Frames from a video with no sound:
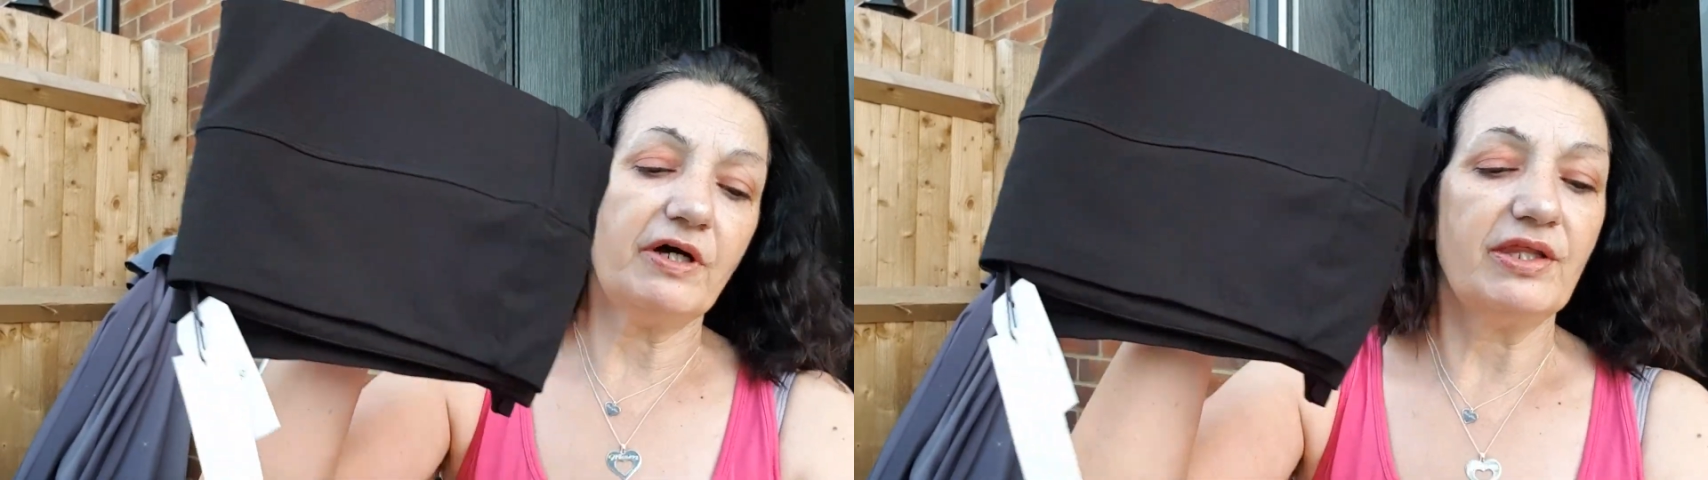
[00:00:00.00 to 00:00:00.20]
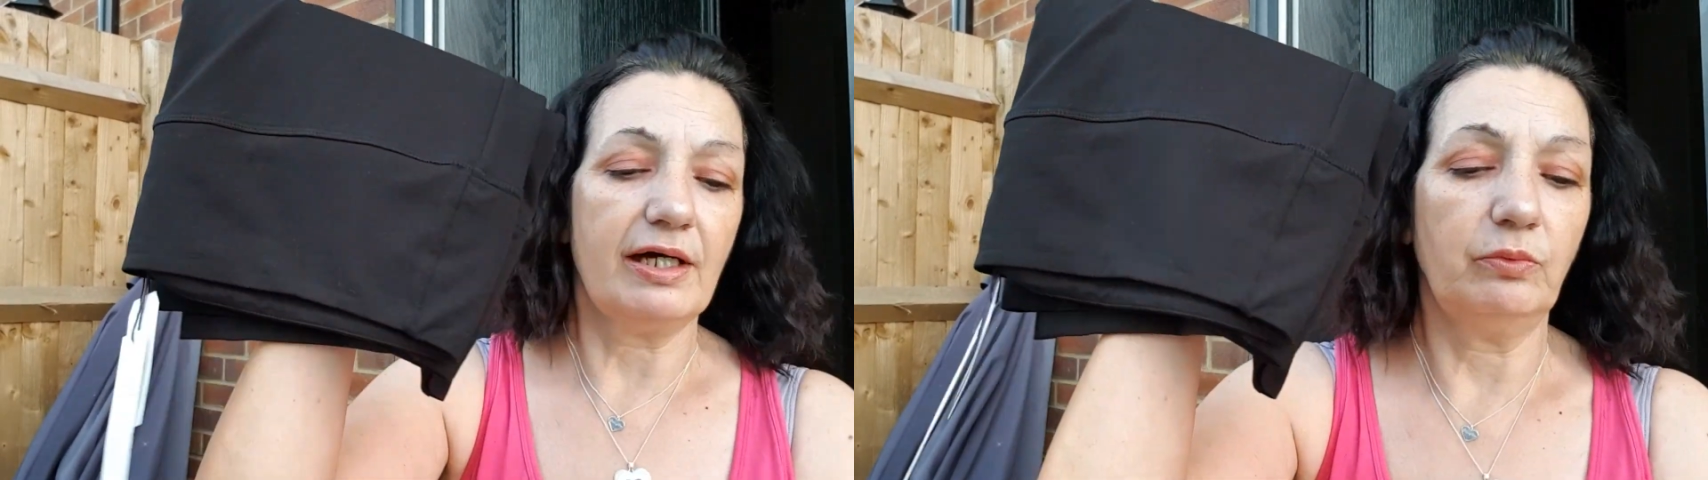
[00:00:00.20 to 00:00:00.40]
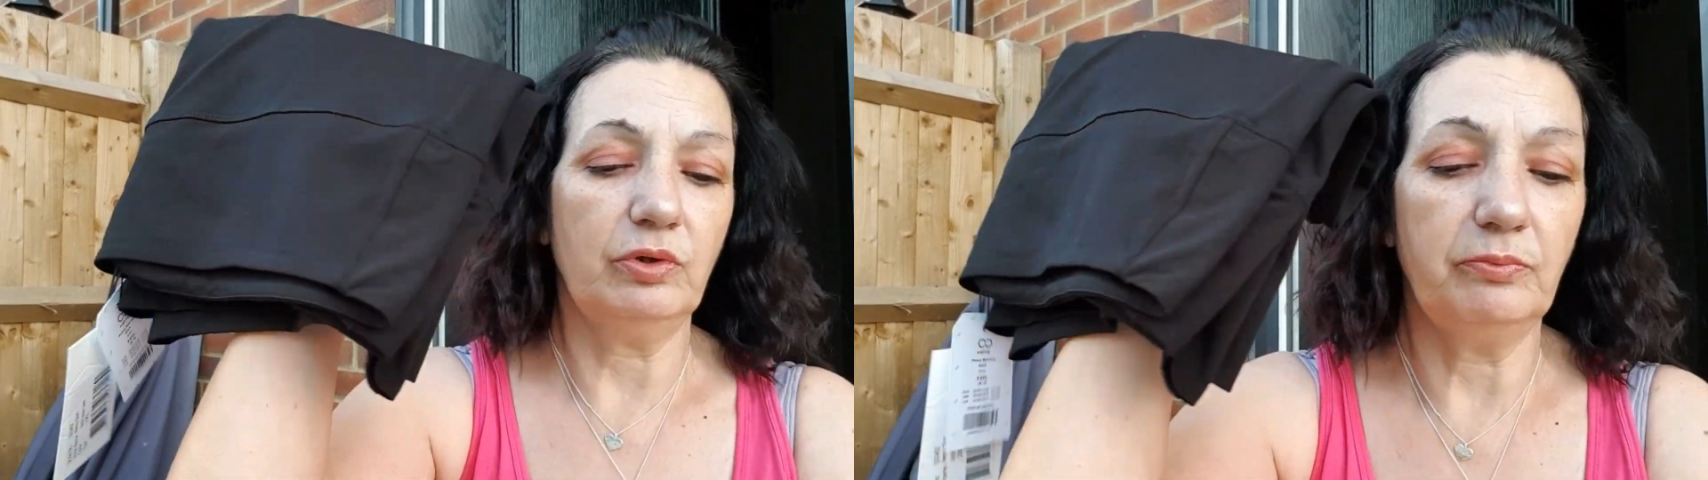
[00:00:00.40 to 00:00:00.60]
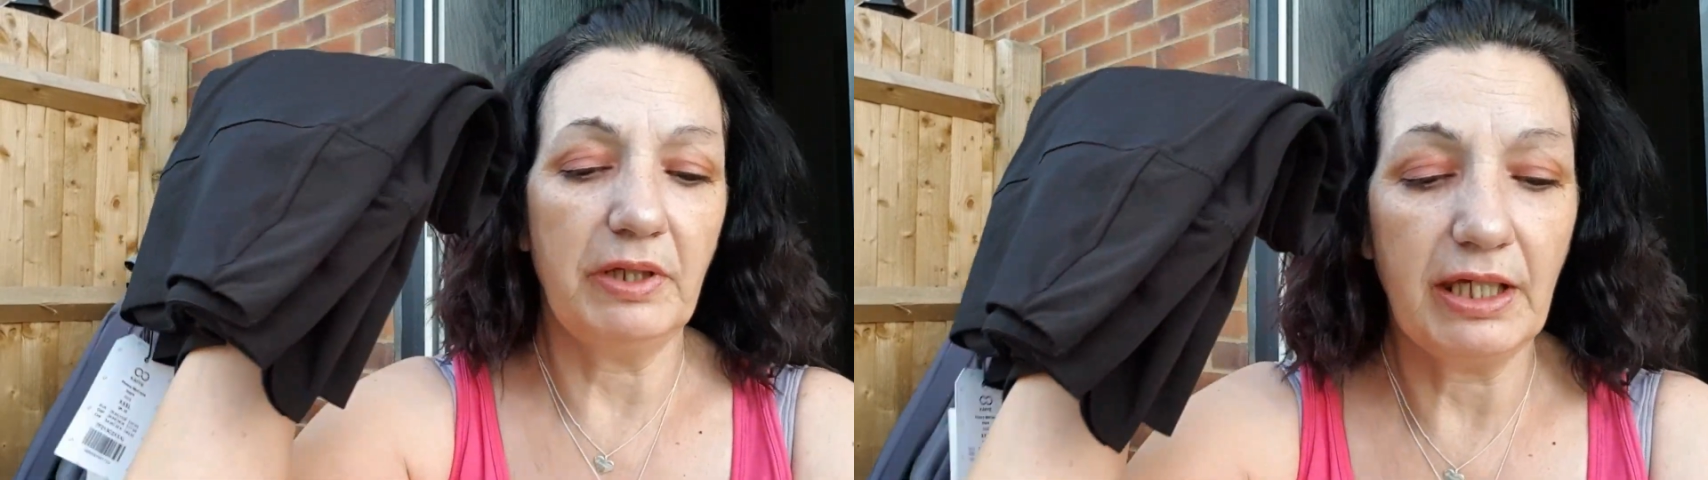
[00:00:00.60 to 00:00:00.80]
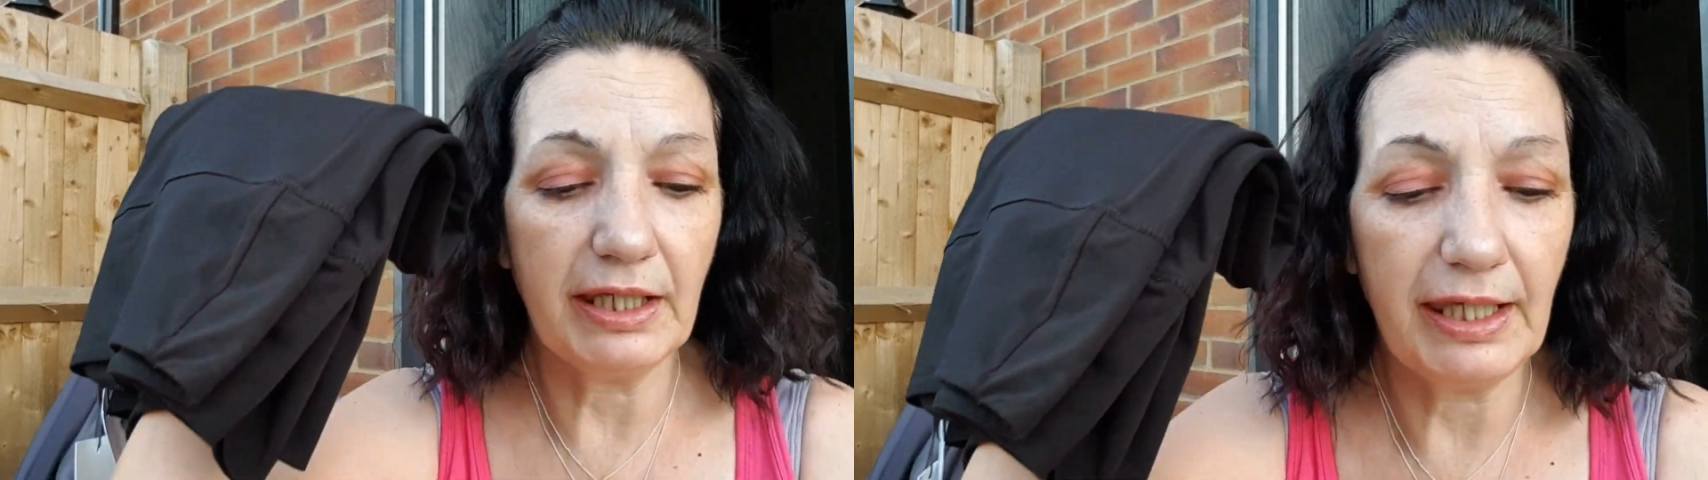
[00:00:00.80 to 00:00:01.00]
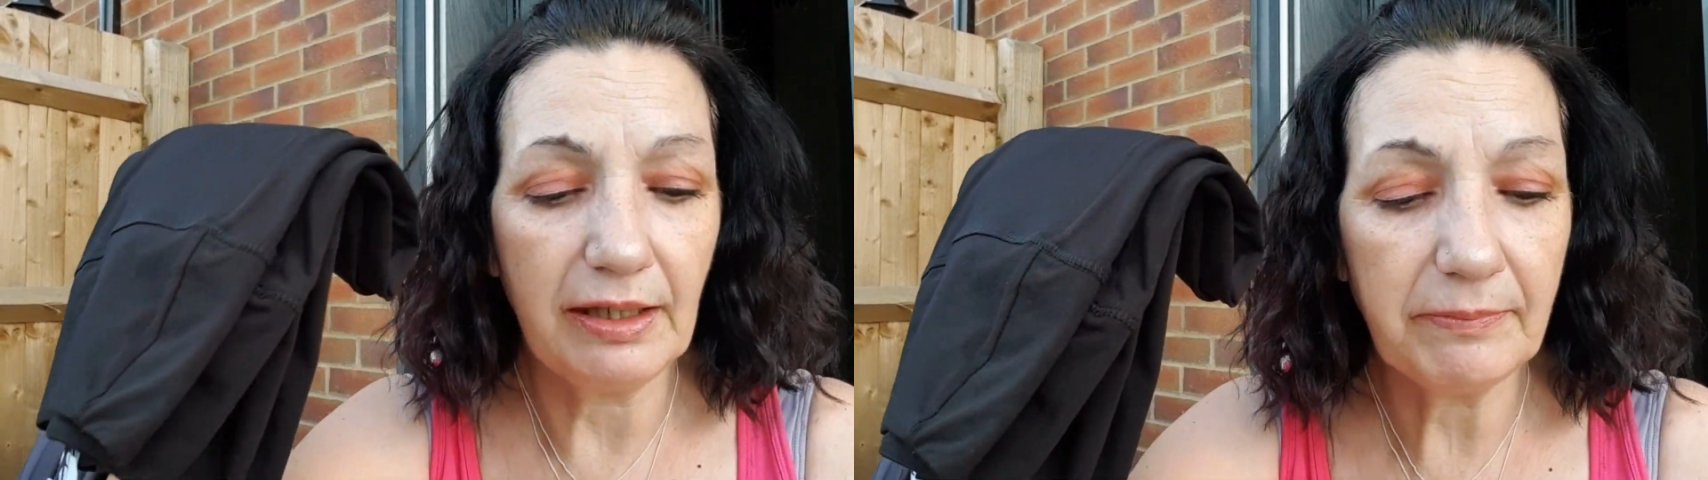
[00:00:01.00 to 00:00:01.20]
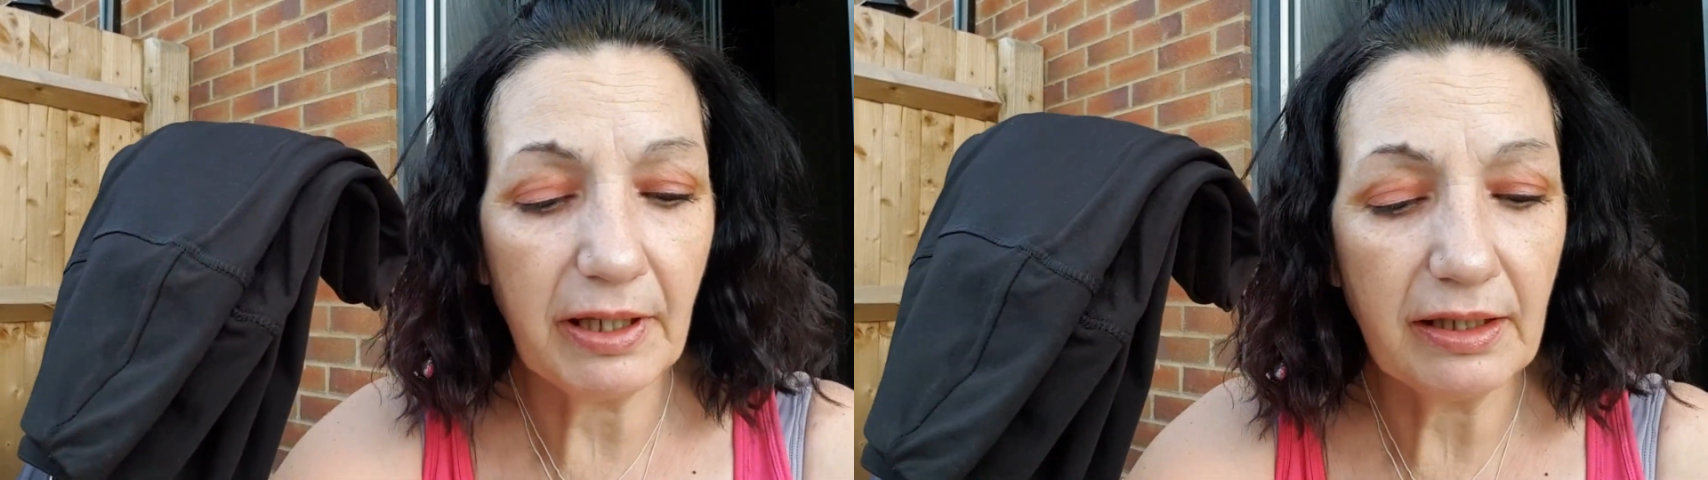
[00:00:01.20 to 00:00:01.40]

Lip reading: That will be a keeper.